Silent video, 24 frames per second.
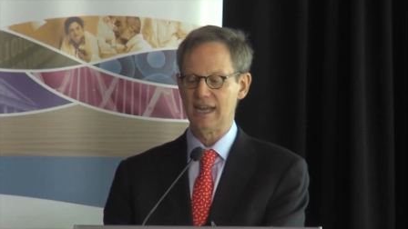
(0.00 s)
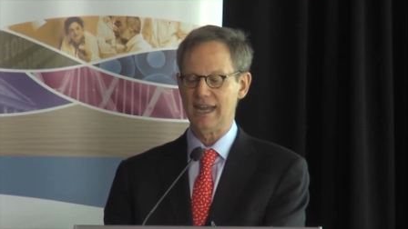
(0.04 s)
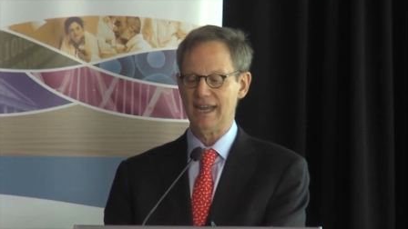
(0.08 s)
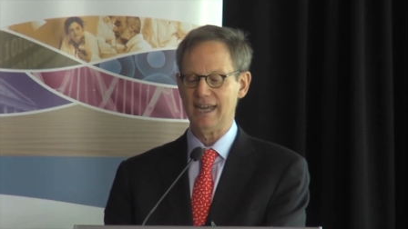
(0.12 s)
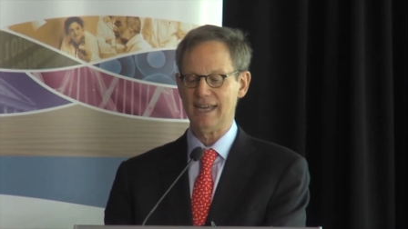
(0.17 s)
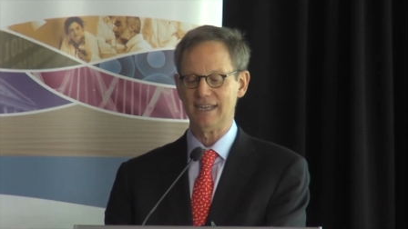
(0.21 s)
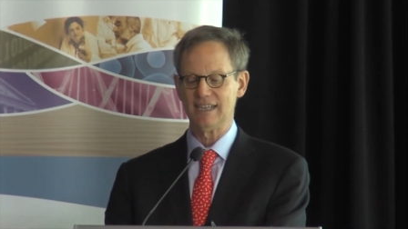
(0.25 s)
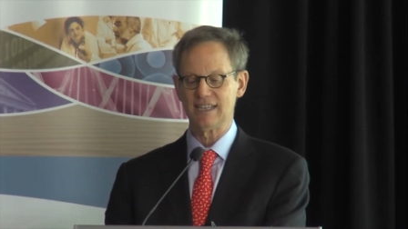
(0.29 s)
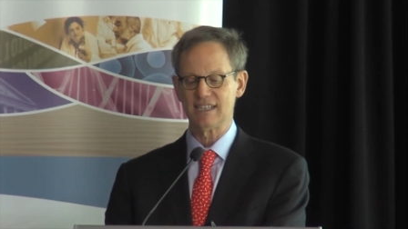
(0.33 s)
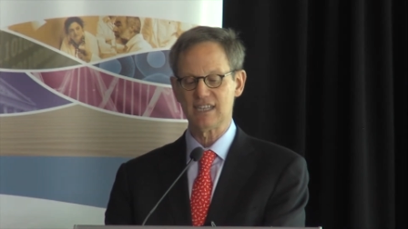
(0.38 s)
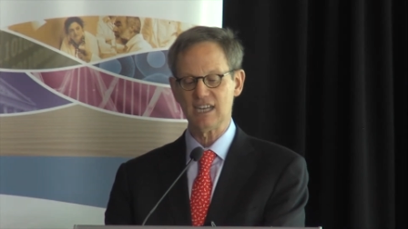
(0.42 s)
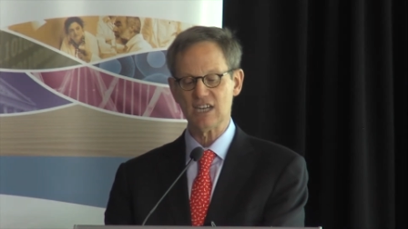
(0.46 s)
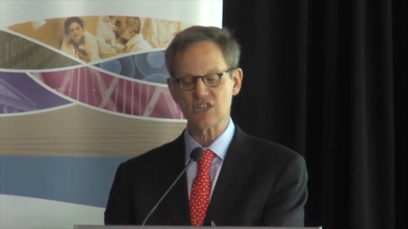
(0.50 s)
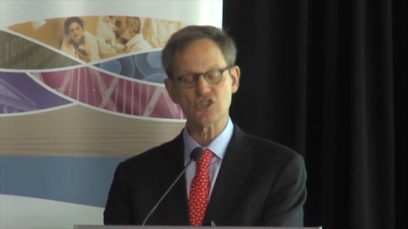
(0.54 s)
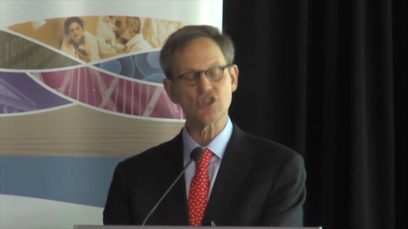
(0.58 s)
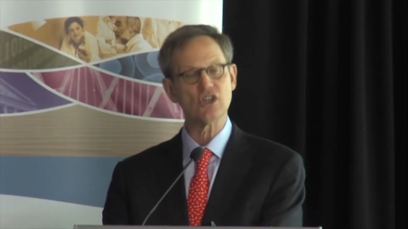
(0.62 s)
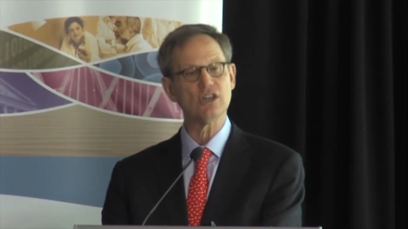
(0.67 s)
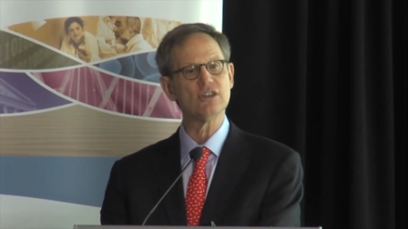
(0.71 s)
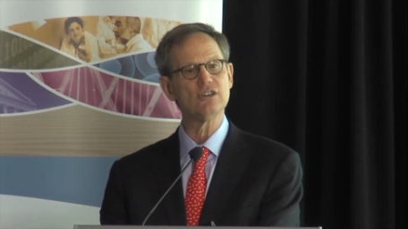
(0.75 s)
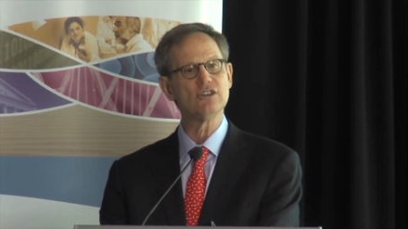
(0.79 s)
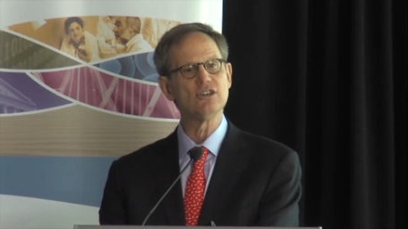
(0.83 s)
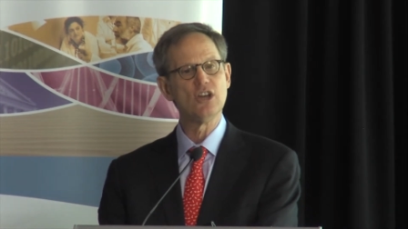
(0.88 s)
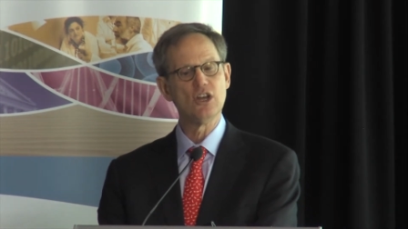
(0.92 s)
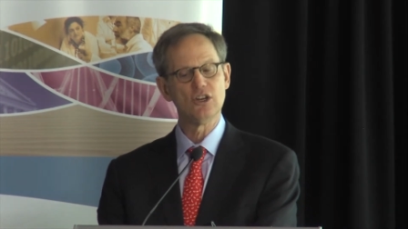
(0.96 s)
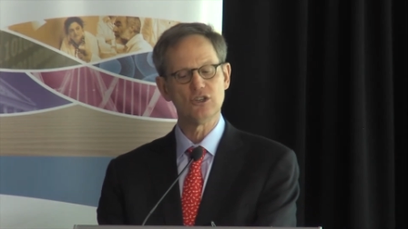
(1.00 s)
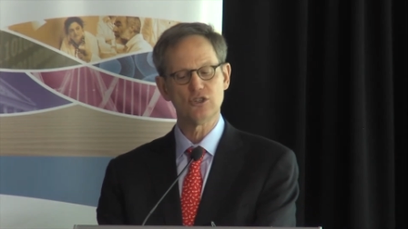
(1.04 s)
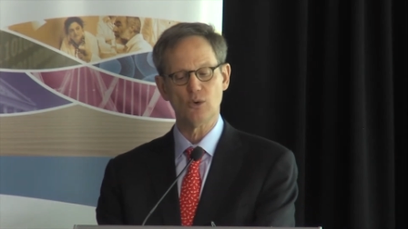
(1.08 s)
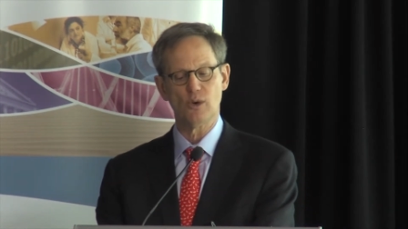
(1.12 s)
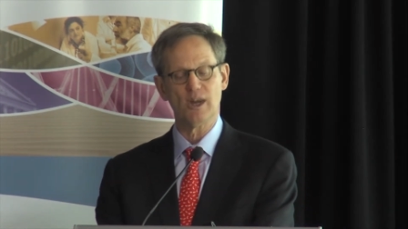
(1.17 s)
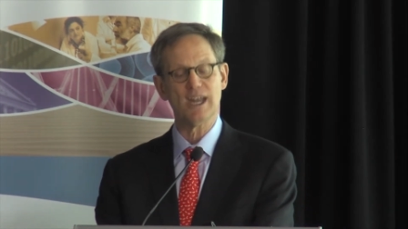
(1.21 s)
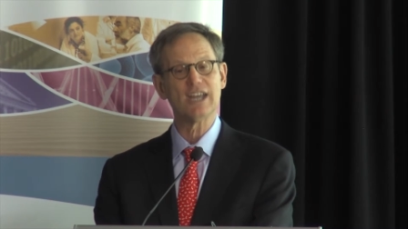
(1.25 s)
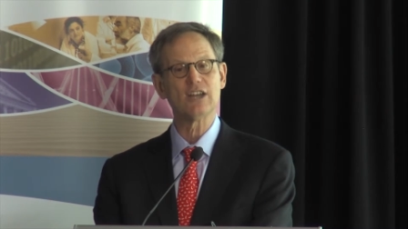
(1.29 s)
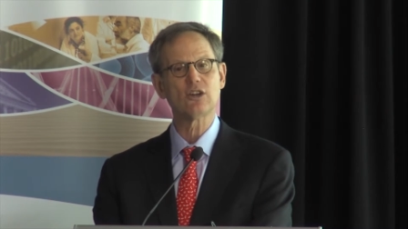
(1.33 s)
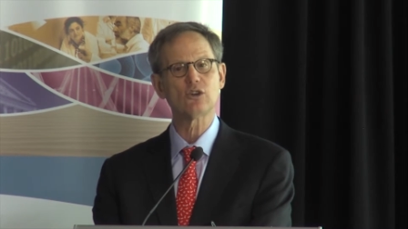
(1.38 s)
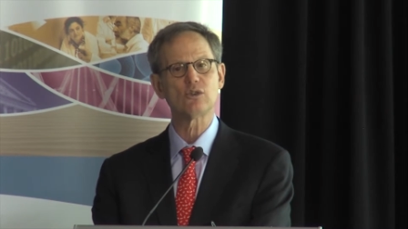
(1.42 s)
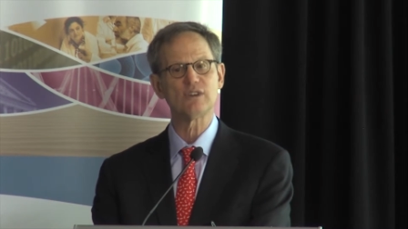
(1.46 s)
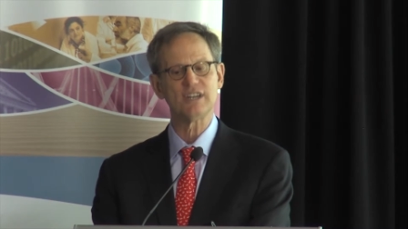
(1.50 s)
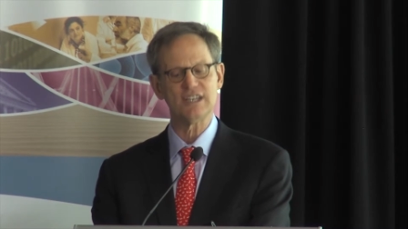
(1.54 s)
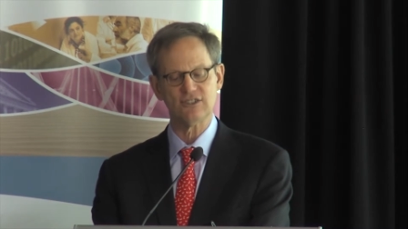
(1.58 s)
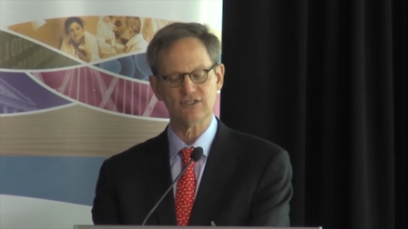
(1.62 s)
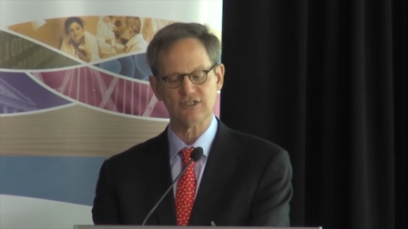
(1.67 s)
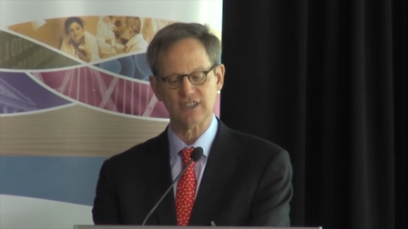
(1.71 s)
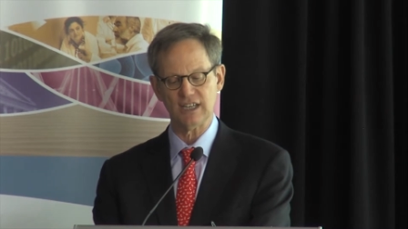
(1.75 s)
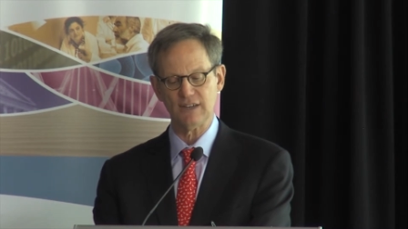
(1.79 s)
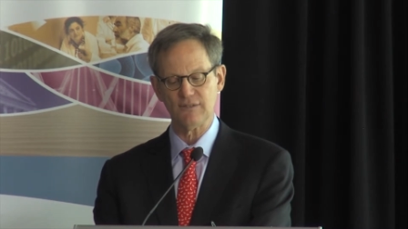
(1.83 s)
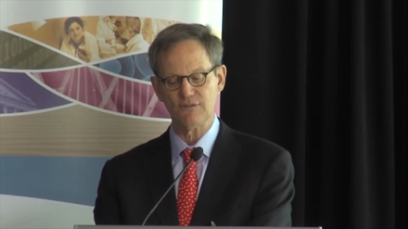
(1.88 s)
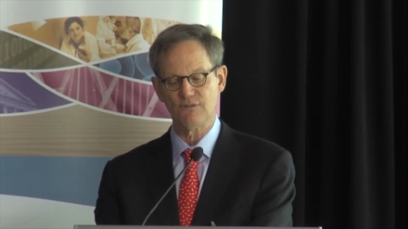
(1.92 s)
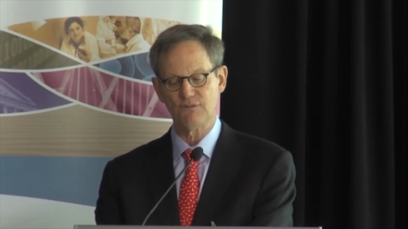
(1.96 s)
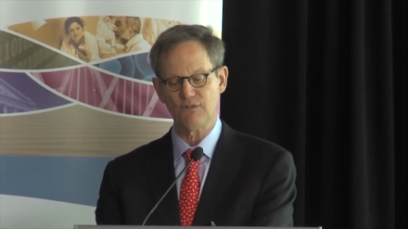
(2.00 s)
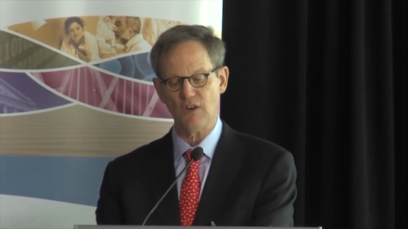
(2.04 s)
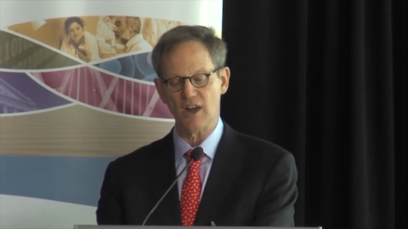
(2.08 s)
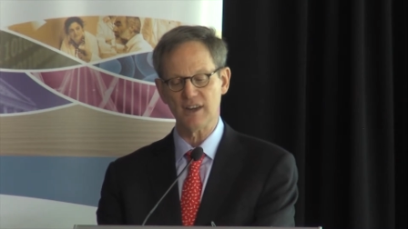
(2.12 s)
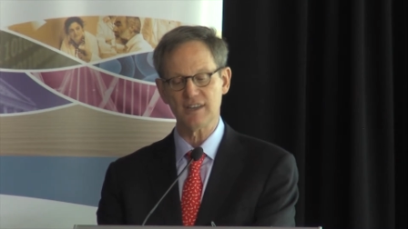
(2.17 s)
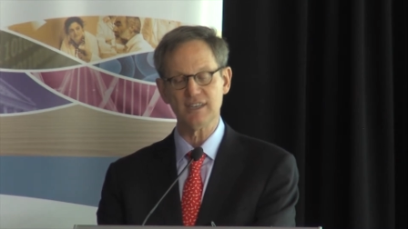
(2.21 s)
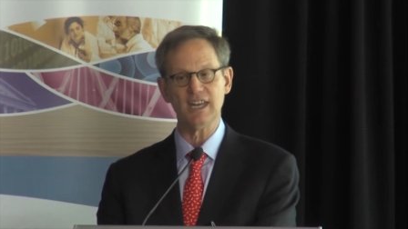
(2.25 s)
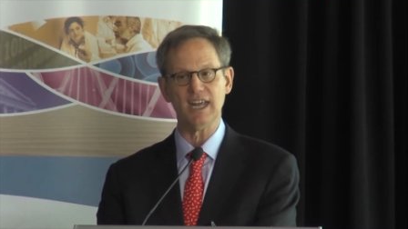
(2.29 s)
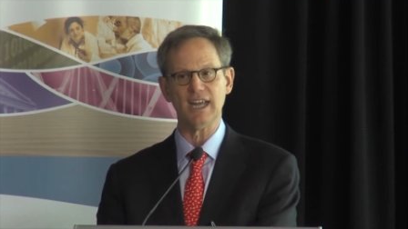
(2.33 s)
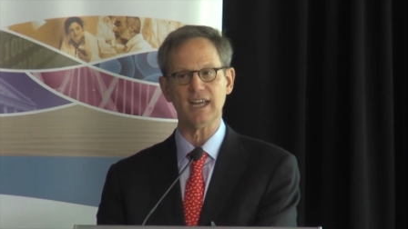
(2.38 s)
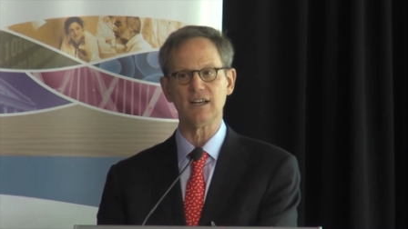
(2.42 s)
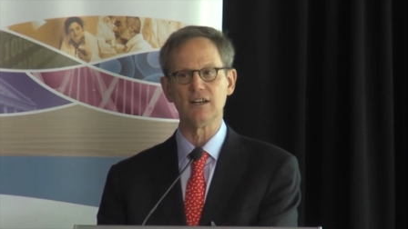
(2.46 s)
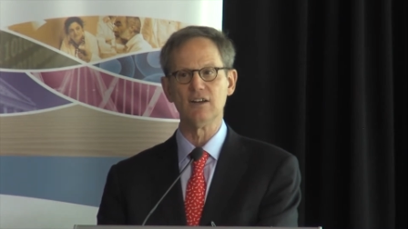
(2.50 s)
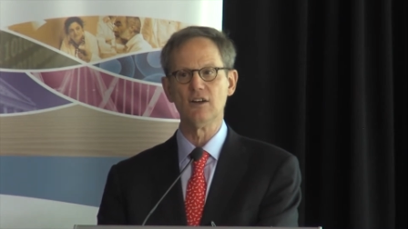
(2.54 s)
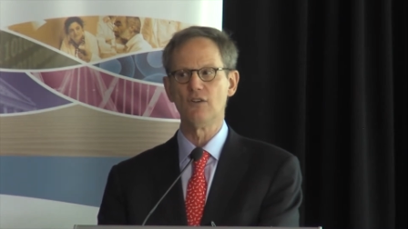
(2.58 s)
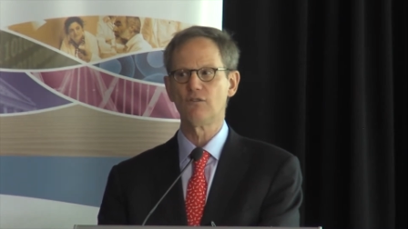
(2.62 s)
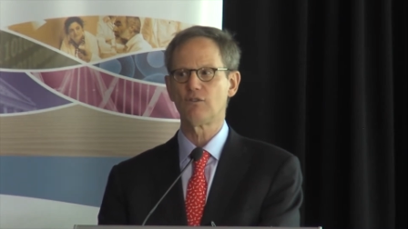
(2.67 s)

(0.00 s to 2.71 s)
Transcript: in addition to increasing funding